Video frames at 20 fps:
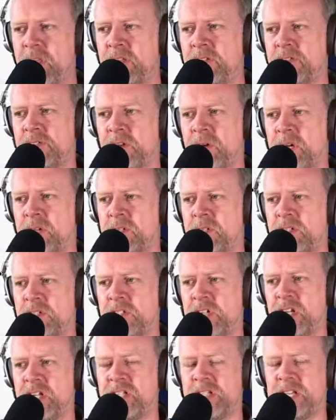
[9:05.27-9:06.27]
So I could
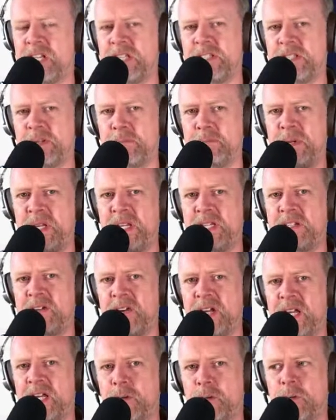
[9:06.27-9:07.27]
change that into
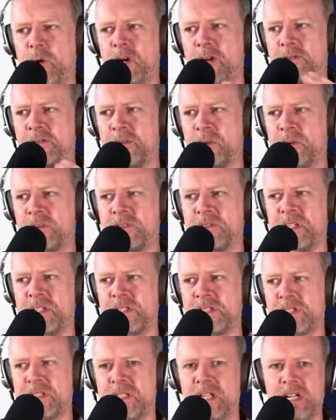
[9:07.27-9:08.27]

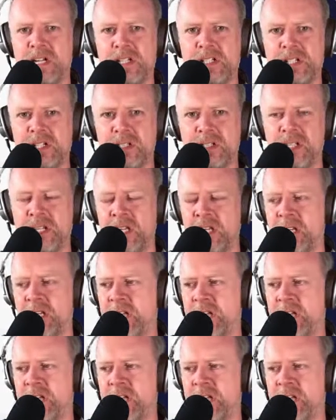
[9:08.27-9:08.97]
bit.ly/Nigel